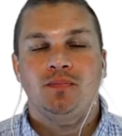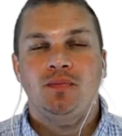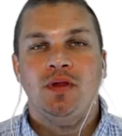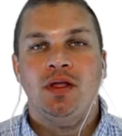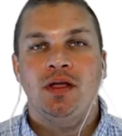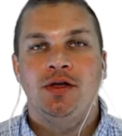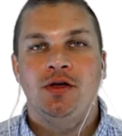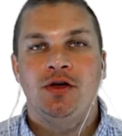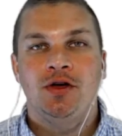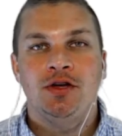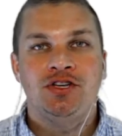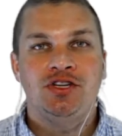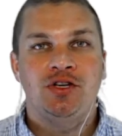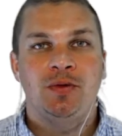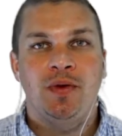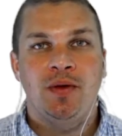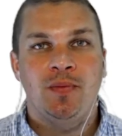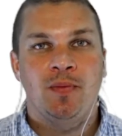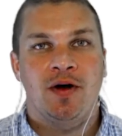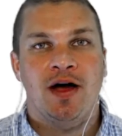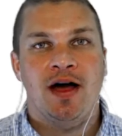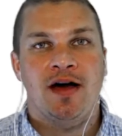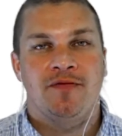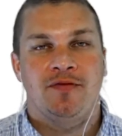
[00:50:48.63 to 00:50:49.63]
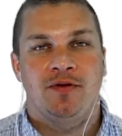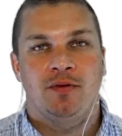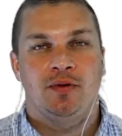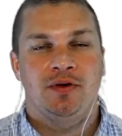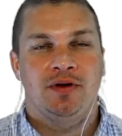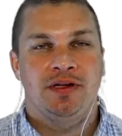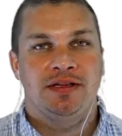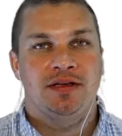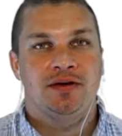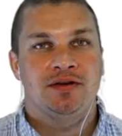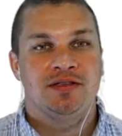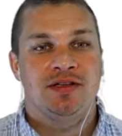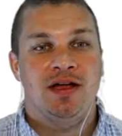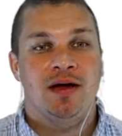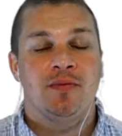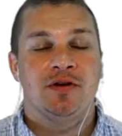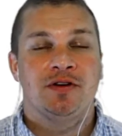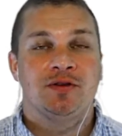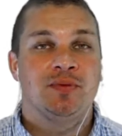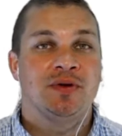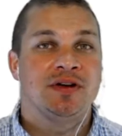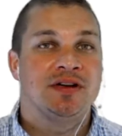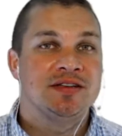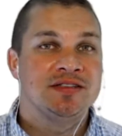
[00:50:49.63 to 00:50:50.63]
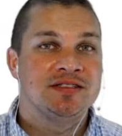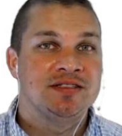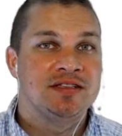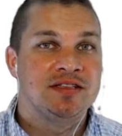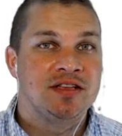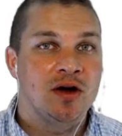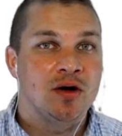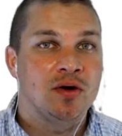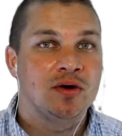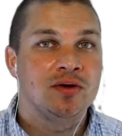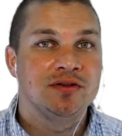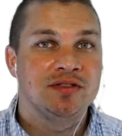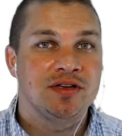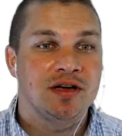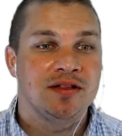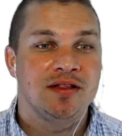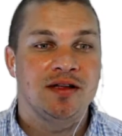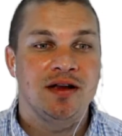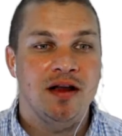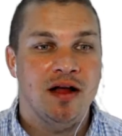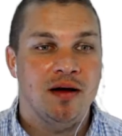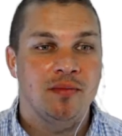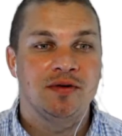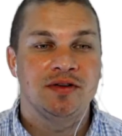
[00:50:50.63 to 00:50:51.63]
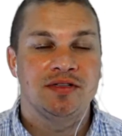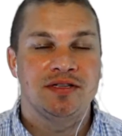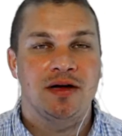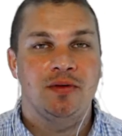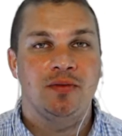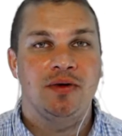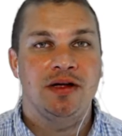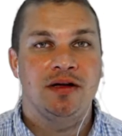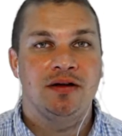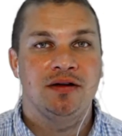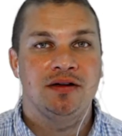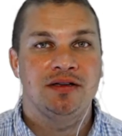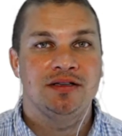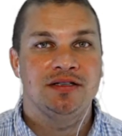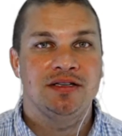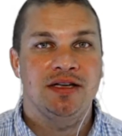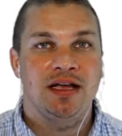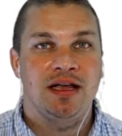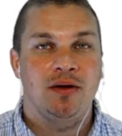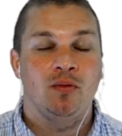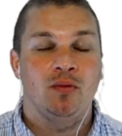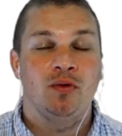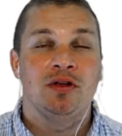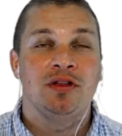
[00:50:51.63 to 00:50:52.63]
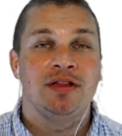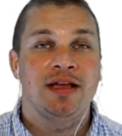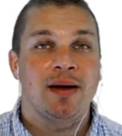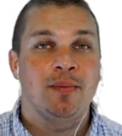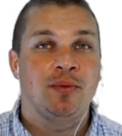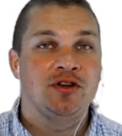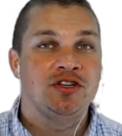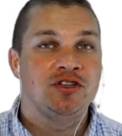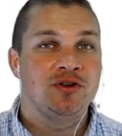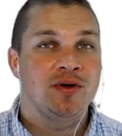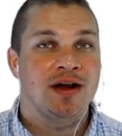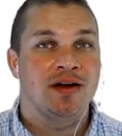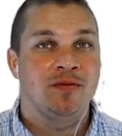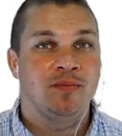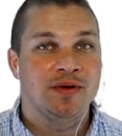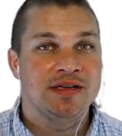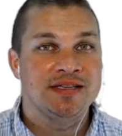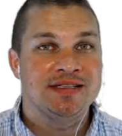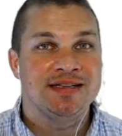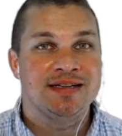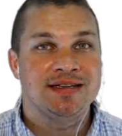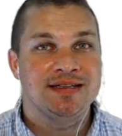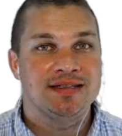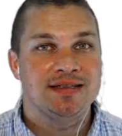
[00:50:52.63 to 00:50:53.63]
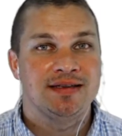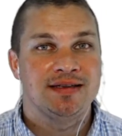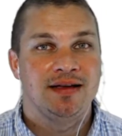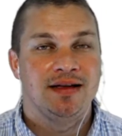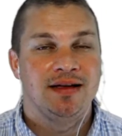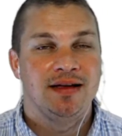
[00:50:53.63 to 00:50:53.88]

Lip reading: could you be profitable at those numbers? Because those are the numbers that we could see. Would that put you out of business?